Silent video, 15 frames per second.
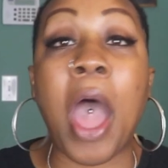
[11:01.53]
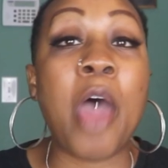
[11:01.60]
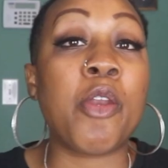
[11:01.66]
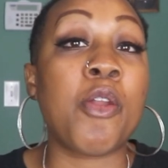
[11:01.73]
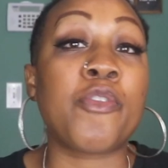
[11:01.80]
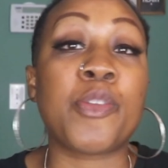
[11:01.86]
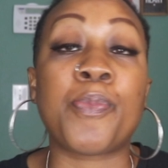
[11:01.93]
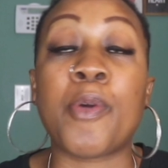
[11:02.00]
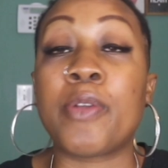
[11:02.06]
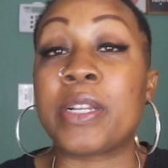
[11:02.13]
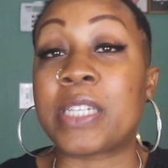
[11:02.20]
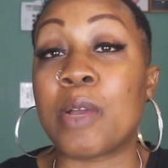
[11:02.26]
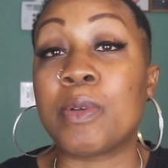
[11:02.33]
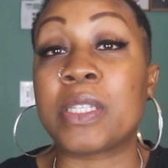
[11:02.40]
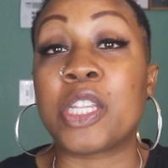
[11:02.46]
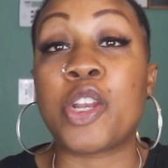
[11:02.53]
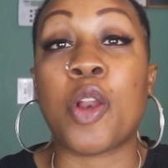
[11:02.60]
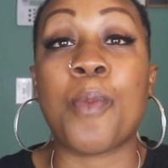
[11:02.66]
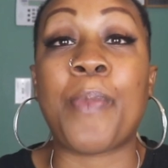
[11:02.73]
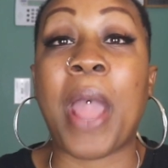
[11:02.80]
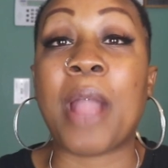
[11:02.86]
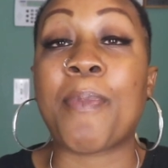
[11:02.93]
I don't know if the ponytail was in
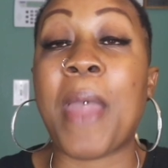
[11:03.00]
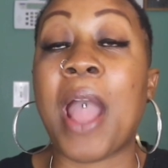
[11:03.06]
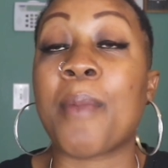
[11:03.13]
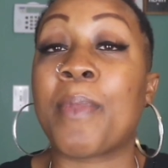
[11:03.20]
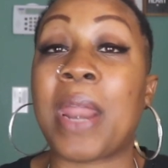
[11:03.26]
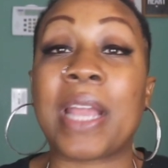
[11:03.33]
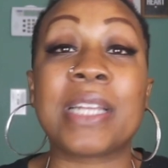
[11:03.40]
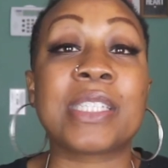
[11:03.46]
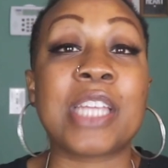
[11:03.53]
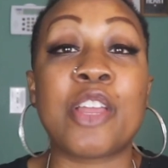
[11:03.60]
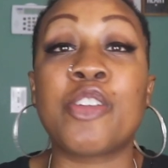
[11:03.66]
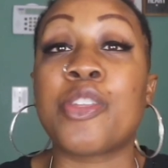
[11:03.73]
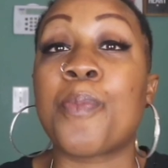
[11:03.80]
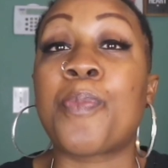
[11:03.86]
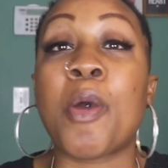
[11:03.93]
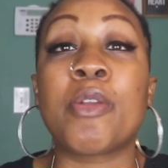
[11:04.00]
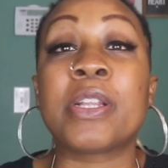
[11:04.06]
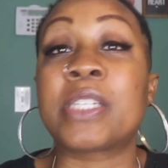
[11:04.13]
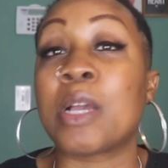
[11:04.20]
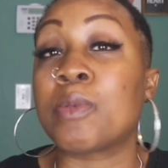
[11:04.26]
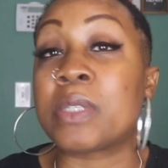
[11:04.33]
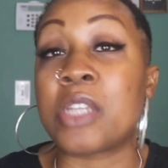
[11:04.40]
her backpack, but I can tell you the
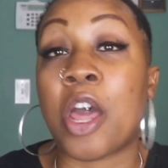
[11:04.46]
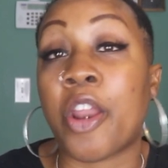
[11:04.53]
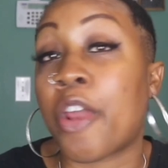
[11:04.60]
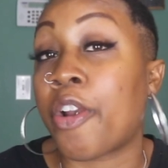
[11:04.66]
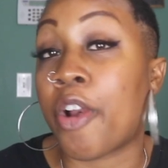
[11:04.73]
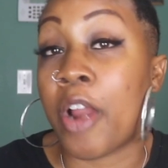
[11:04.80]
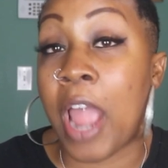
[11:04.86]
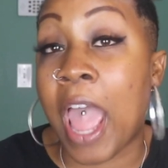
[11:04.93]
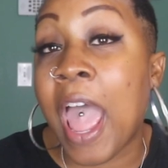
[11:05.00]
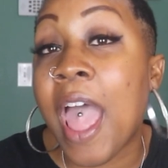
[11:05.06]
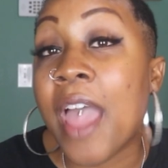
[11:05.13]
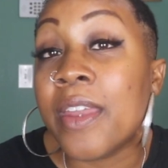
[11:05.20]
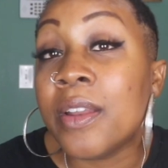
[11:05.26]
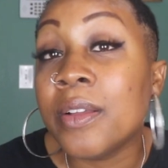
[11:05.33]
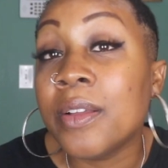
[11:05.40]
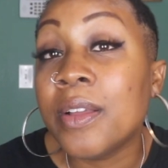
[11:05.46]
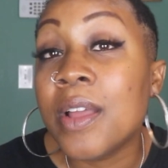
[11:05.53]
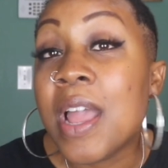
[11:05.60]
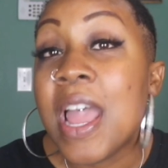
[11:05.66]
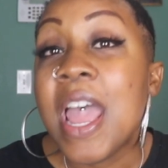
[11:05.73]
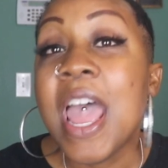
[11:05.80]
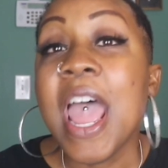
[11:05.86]
ponytail was not on her head
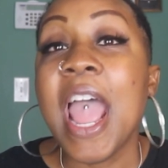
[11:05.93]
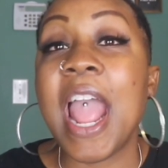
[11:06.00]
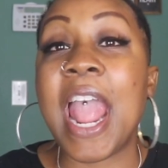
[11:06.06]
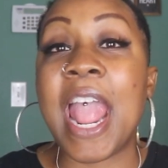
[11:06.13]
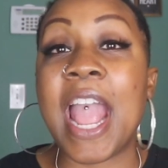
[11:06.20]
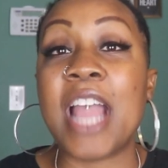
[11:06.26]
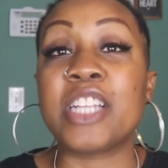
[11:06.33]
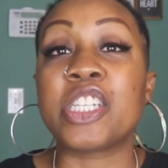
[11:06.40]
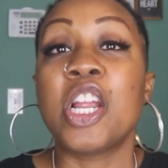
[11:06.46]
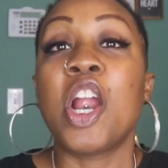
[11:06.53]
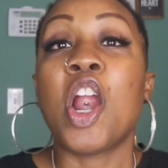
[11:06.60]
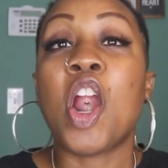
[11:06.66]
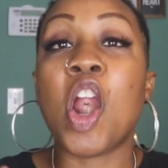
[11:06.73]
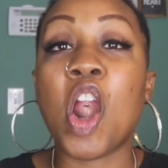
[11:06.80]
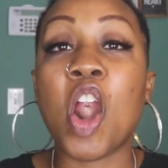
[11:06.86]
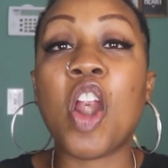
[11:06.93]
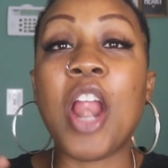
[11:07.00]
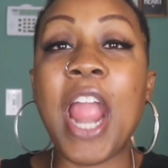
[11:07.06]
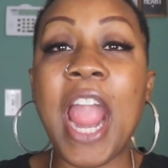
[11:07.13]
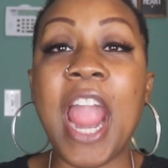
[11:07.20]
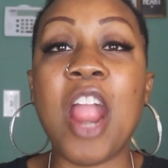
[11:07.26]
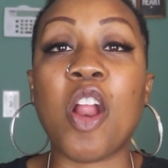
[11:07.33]
and
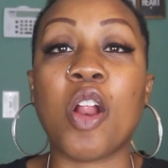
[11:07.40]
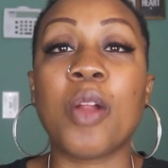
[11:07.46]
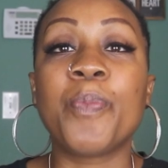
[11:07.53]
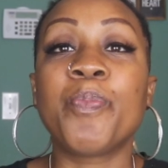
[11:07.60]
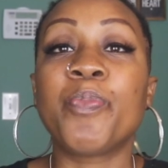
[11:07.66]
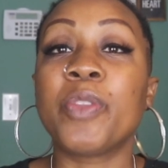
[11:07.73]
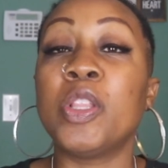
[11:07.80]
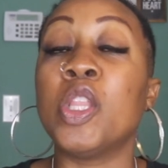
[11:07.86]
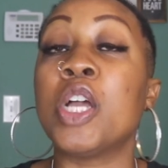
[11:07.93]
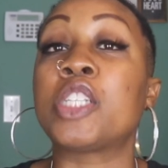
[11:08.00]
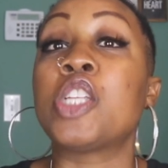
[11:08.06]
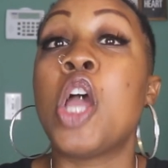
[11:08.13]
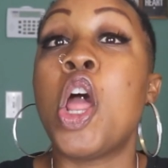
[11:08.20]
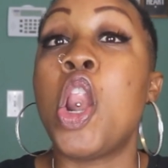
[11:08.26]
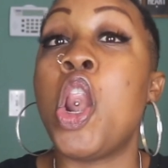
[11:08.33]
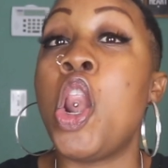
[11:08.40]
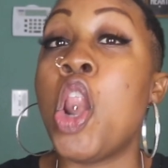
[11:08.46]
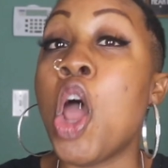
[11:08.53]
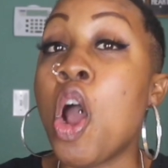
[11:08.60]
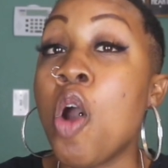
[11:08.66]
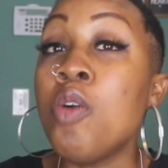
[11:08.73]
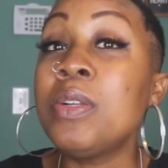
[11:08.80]
her hair looked
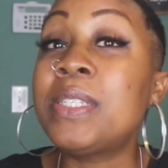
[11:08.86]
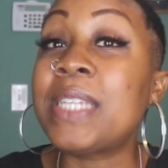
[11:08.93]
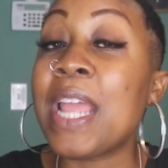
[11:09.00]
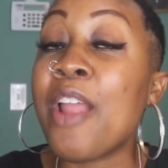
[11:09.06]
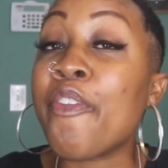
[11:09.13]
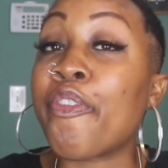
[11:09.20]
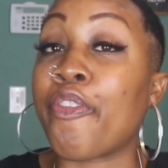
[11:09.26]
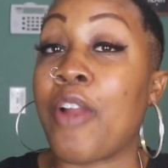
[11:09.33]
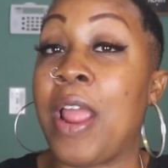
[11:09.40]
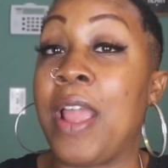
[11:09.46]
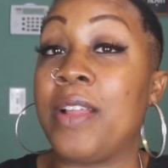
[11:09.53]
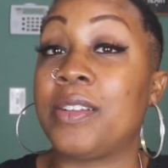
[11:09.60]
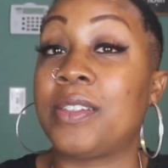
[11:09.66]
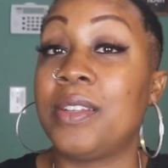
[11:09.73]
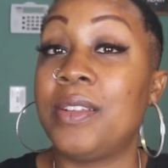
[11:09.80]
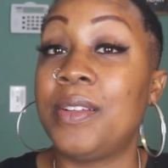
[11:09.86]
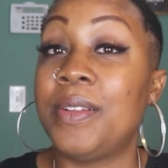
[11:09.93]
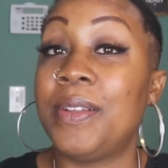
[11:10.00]
no different